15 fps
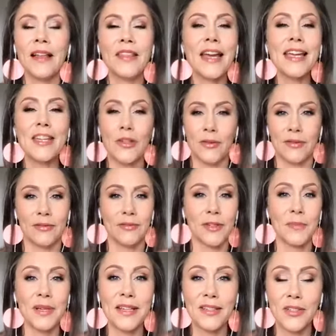Thank you
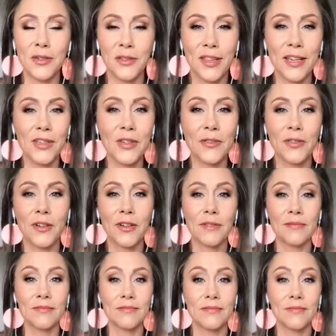for being you. Thank you
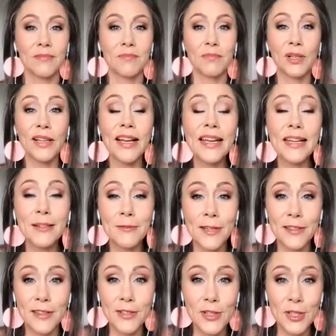for playing
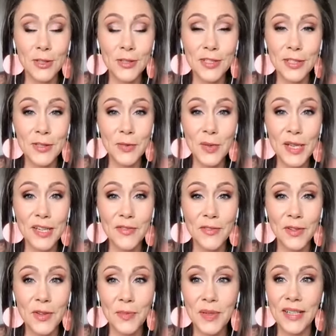with and choosing to be an
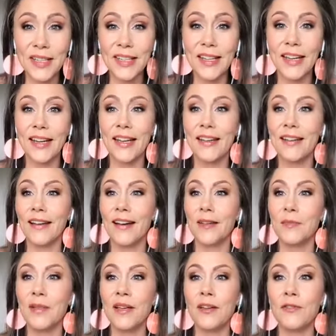infinite being.
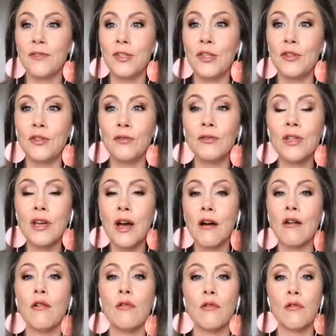And if you
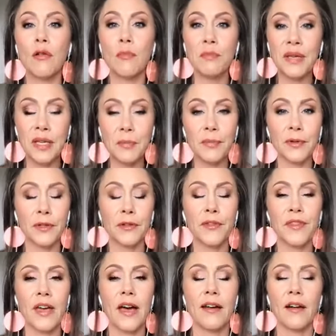know
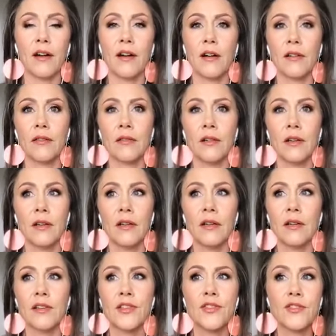people that are
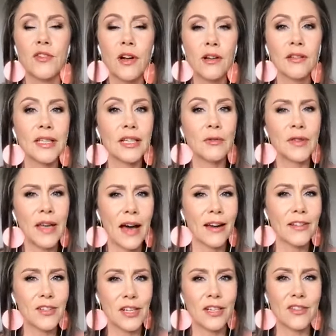struggling with how
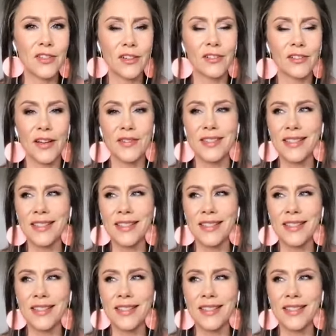to change their life,